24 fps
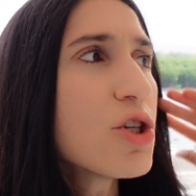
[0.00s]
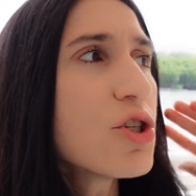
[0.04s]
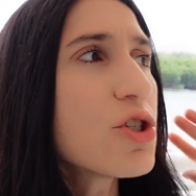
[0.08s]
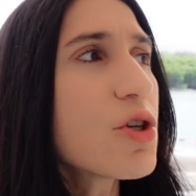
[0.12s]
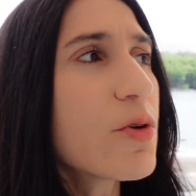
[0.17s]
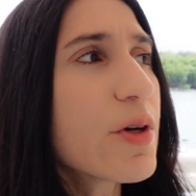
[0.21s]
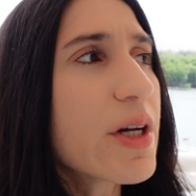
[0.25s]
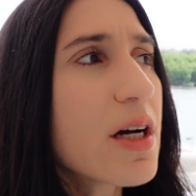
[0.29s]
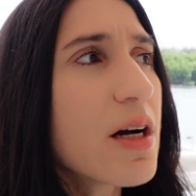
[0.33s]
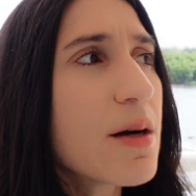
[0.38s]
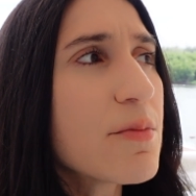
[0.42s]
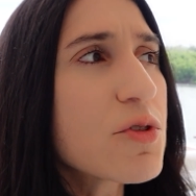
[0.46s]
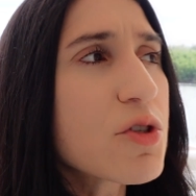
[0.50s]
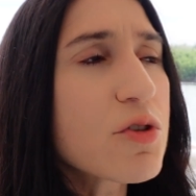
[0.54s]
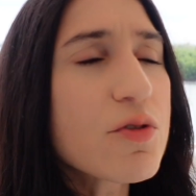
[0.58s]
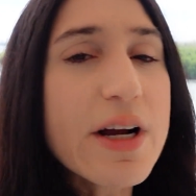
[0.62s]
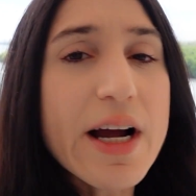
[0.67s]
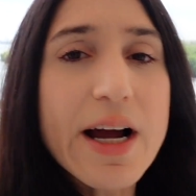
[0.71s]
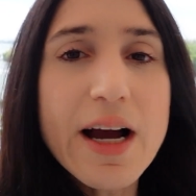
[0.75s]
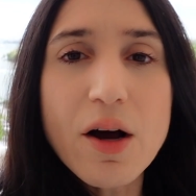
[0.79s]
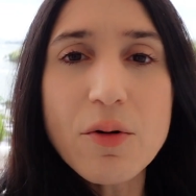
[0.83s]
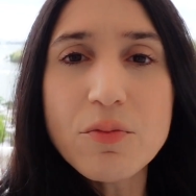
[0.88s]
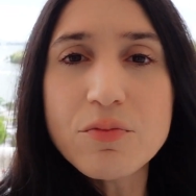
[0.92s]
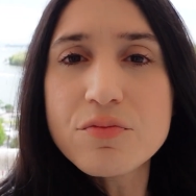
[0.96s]
So he comes
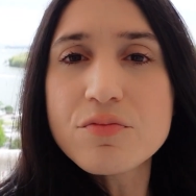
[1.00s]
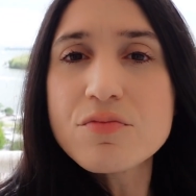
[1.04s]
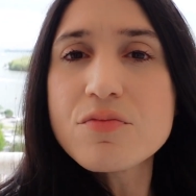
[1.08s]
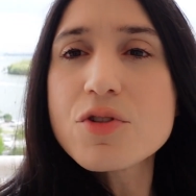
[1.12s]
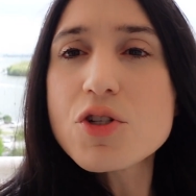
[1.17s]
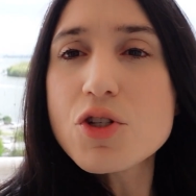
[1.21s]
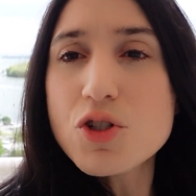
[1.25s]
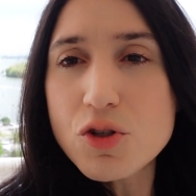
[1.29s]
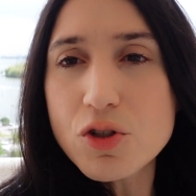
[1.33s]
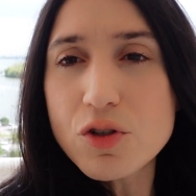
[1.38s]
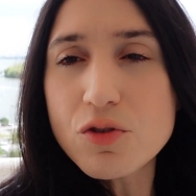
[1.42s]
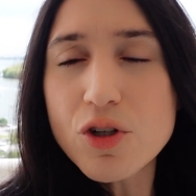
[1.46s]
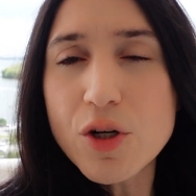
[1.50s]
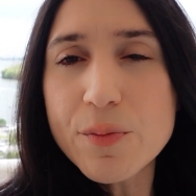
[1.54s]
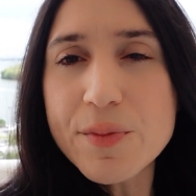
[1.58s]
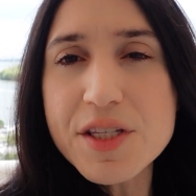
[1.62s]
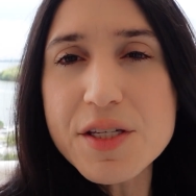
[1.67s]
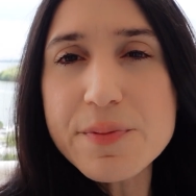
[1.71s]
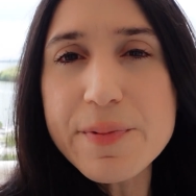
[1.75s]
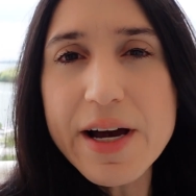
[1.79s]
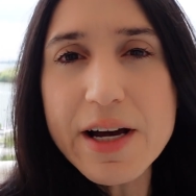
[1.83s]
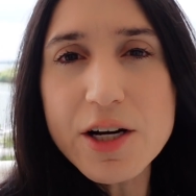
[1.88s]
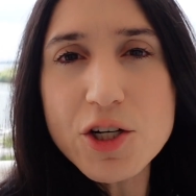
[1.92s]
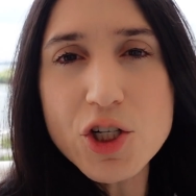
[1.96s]
around to do the room
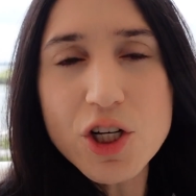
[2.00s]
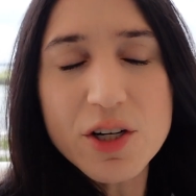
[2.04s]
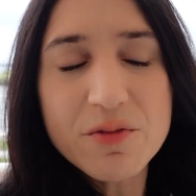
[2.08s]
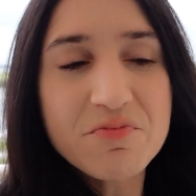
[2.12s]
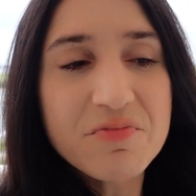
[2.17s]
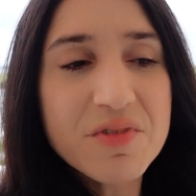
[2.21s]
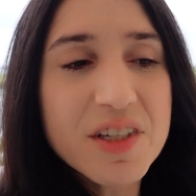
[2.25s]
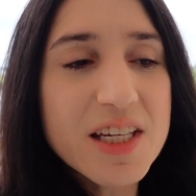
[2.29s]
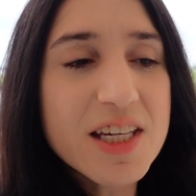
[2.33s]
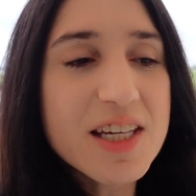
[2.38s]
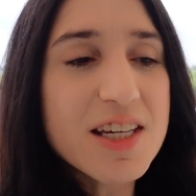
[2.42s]
inspection.